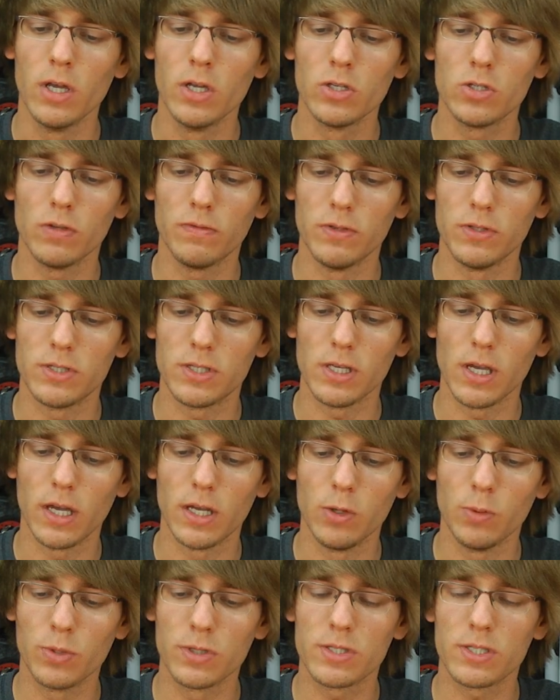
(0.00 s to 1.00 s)
So if you see
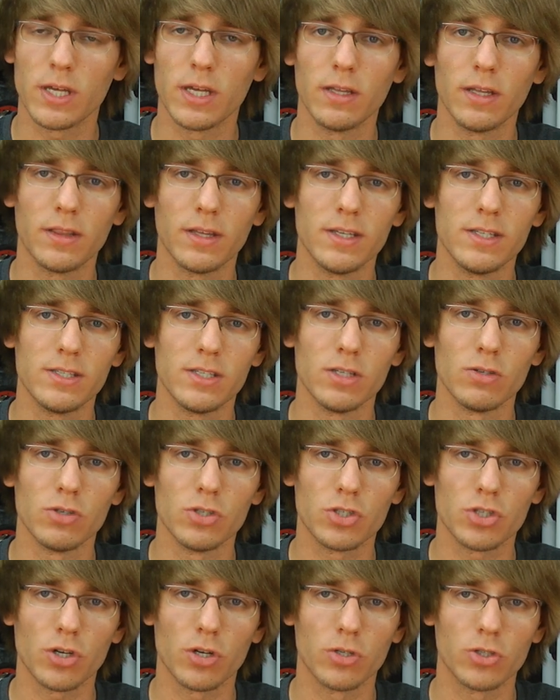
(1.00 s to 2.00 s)
anyone saying that they
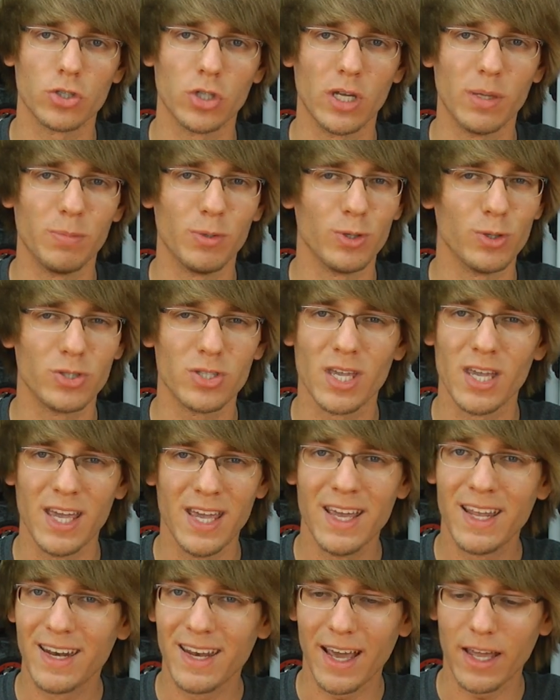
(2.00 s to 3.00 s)
series charge LiPos,
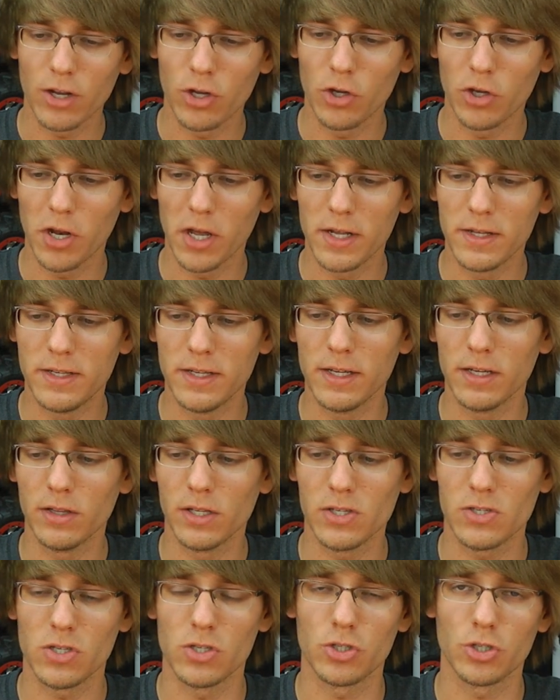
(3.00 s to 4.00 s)
not a good idea
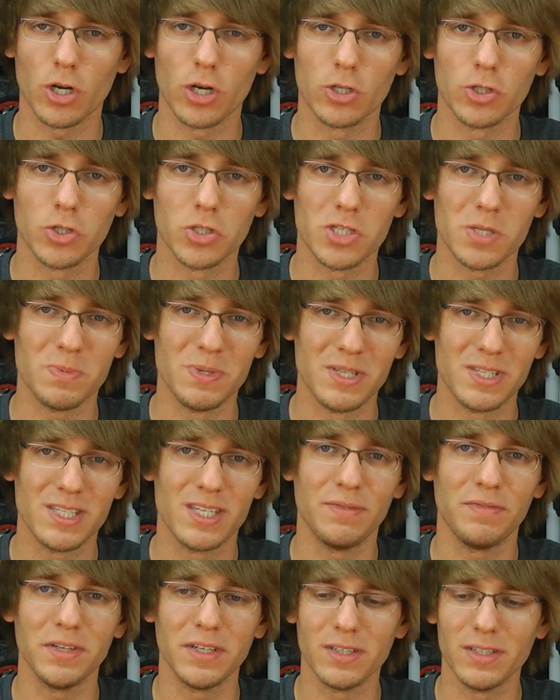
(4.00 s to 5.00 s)
unless the charger is
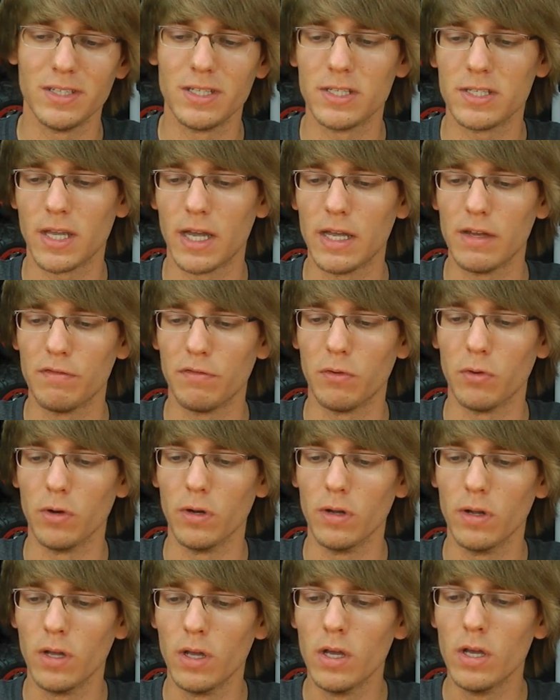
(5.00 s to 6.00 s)
specifically designed for
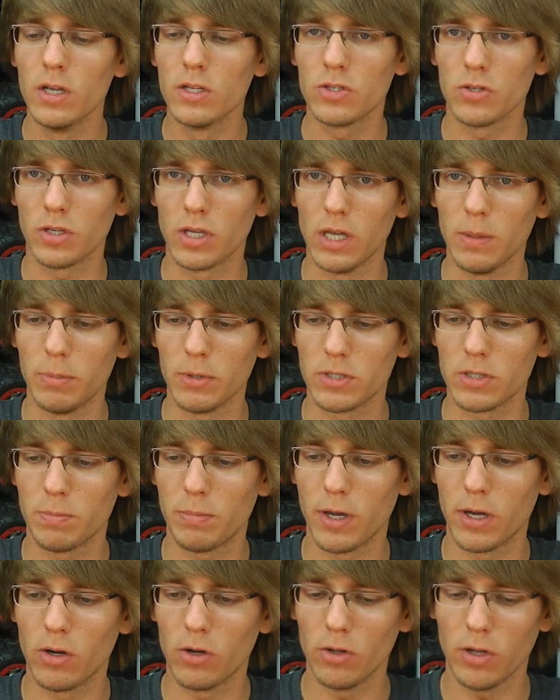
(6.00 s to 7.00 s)
it. So keep it to
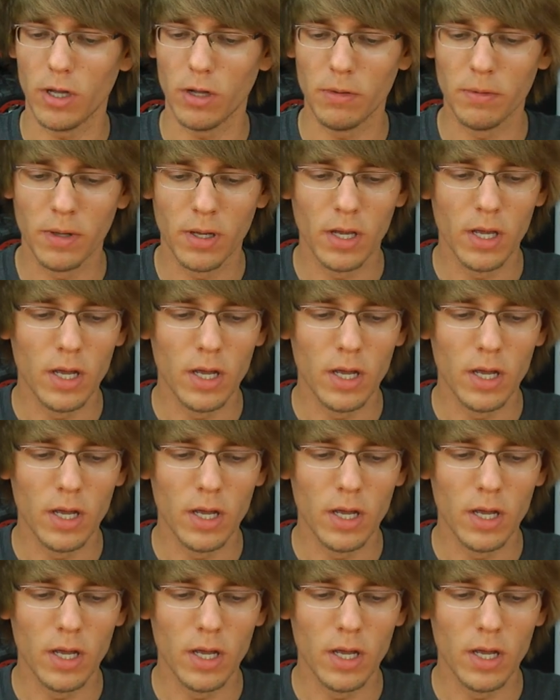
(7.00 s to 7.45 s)
parallel.